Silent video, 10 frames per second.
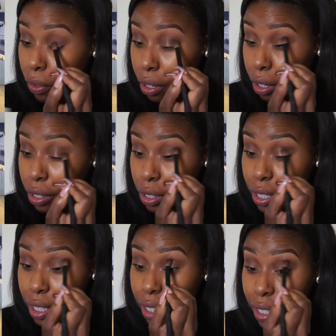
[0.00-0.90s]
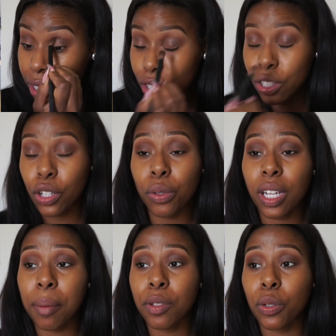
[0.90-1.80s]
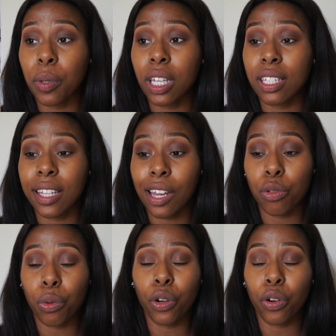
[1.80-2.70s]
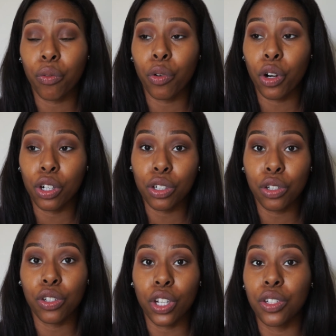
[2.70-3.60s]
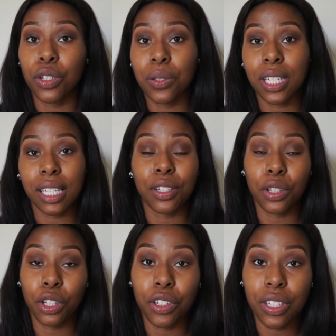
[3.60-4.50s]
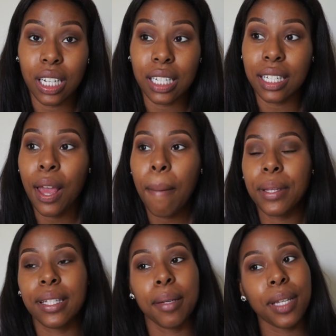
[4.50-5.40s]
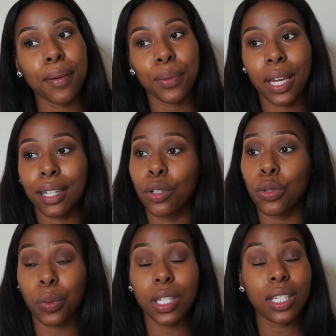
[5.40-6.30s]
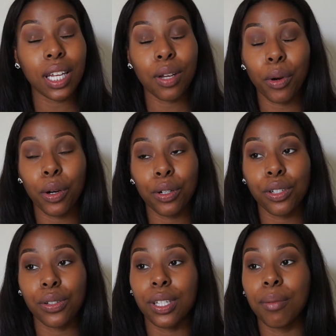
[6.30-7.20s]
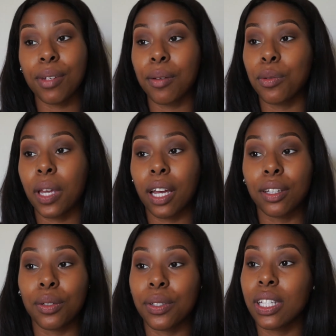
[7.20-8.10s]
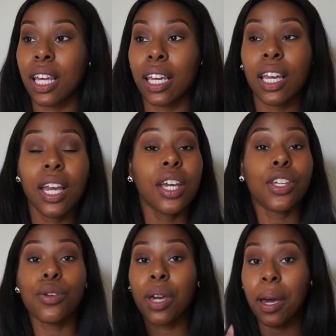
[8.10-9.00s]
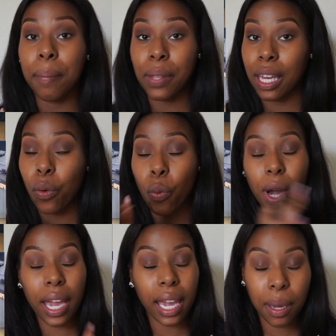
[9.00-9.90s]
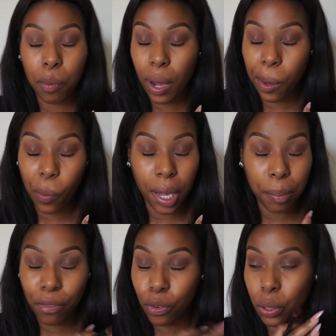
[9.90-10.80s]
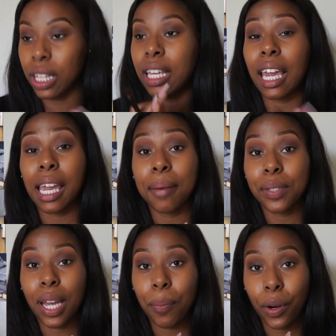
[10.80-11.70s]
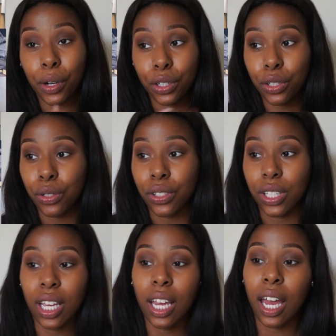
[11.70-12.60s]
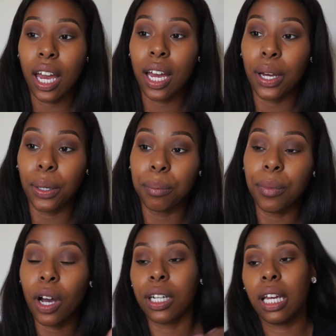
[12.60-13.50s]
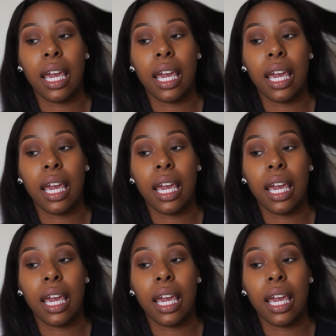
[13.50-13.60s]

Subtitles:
rehearse 2 times a week, scheduled rehearsals on Tuesdays and Thursdays. But sometimes we got those Wednesday rehearsals. Sometimes we got those like, you come like way before the game type rehearsals on a